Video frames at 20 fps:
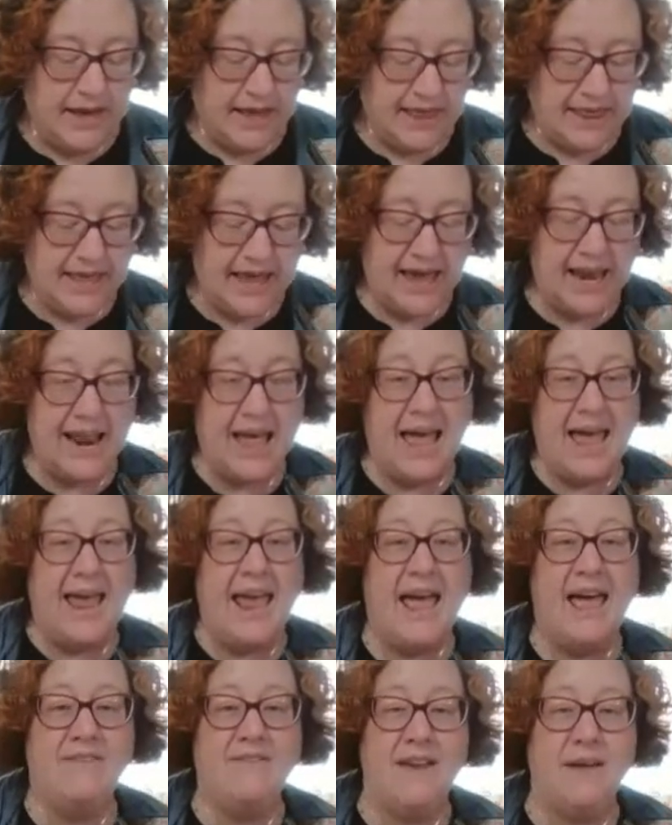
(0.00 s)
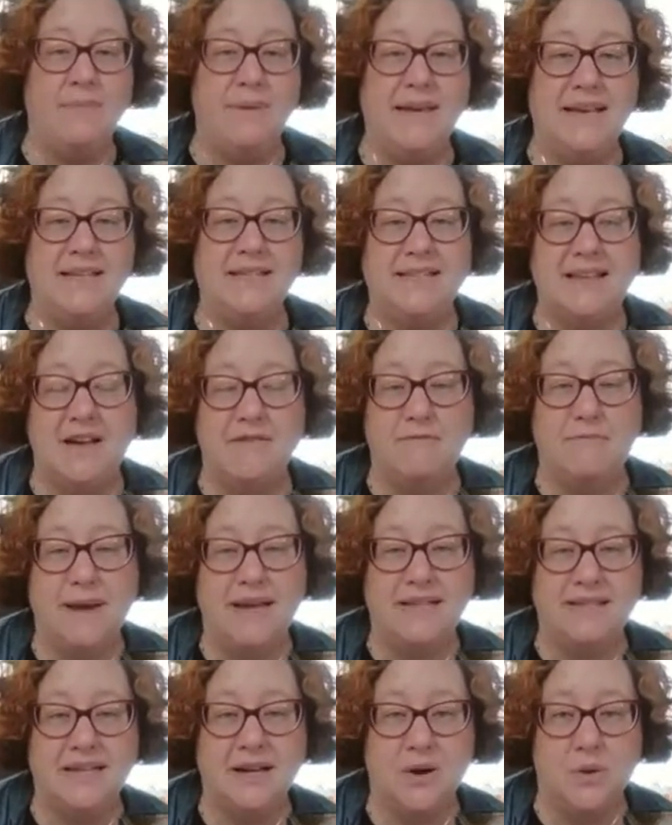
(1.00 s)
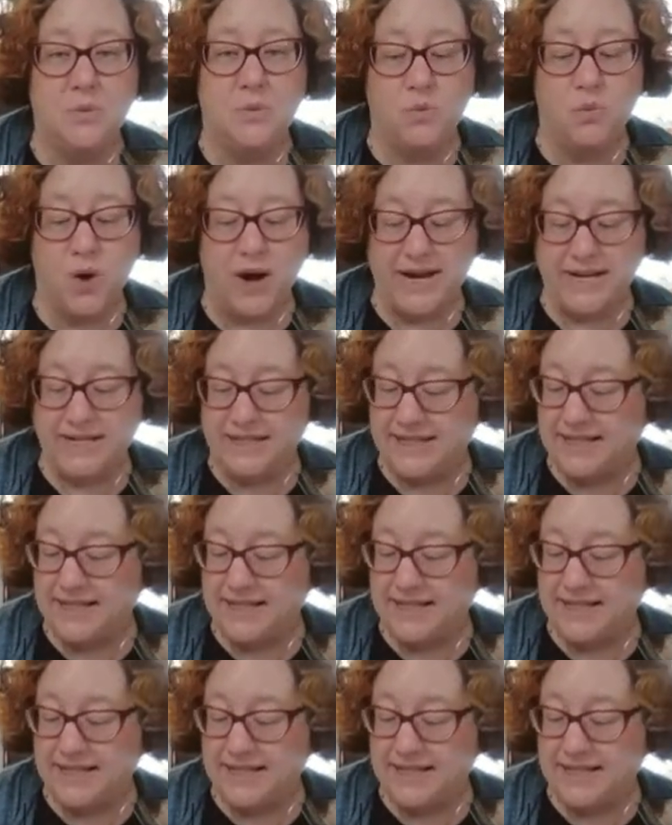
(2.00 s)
Then I have a piece of basic white.